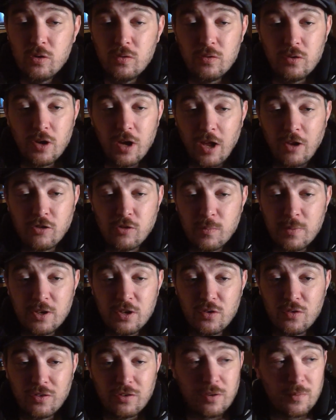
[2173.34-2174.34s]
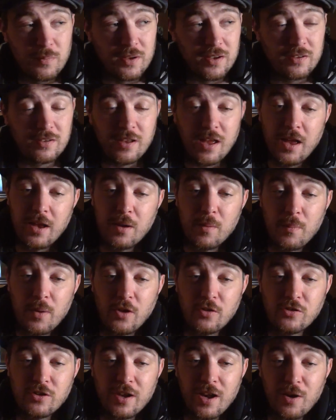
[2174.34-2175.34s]
you guys should be used to me saying a
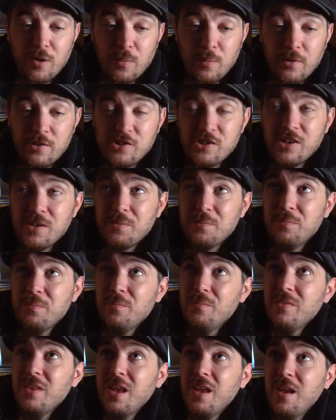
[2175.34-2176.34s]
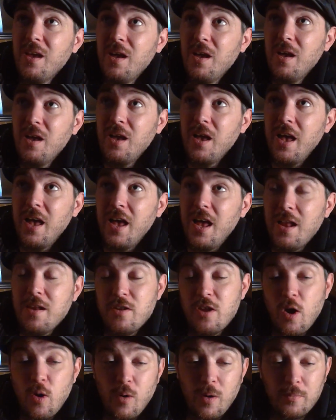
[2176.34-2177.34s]
bunch of terrible shit.
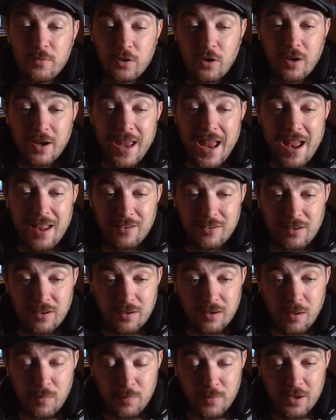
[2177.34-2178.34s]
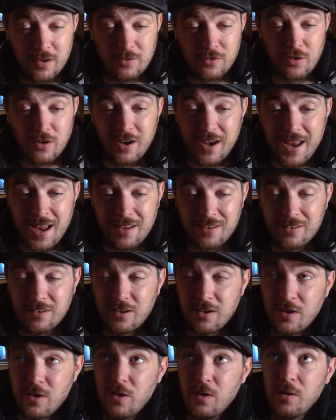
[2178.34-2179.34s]
And no, I'm sarcastic. I'm being
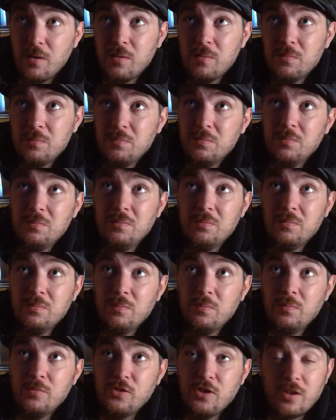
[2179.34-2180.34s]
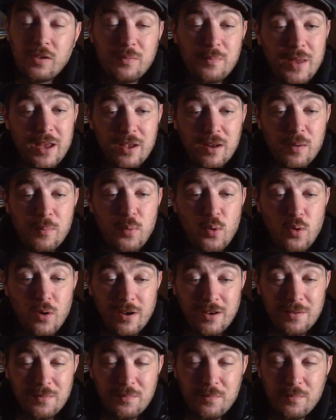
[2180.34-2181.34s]
sarcastic here. Just making a point.